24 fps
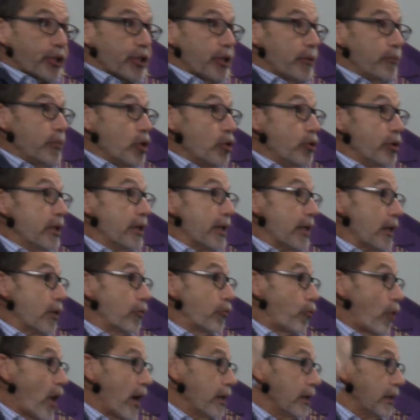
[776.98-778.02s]

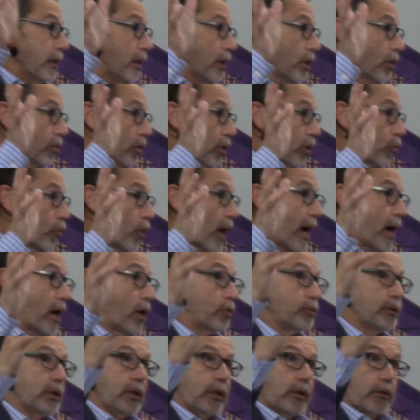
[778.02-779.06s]
community right here
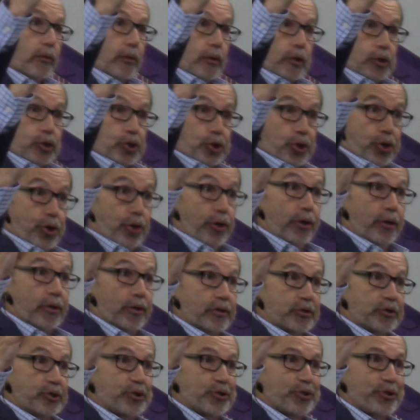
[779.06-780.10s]
around the
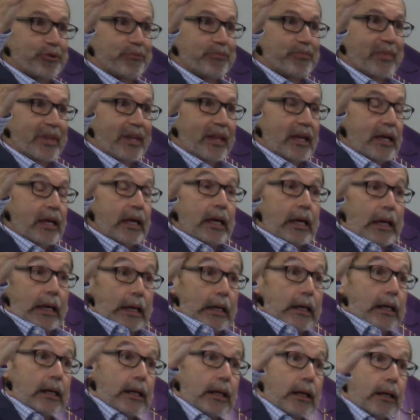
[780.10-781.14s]
church
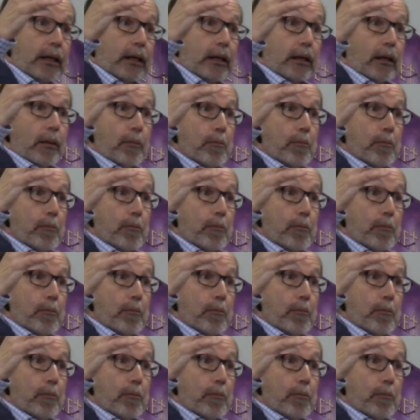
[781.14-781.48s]
uh,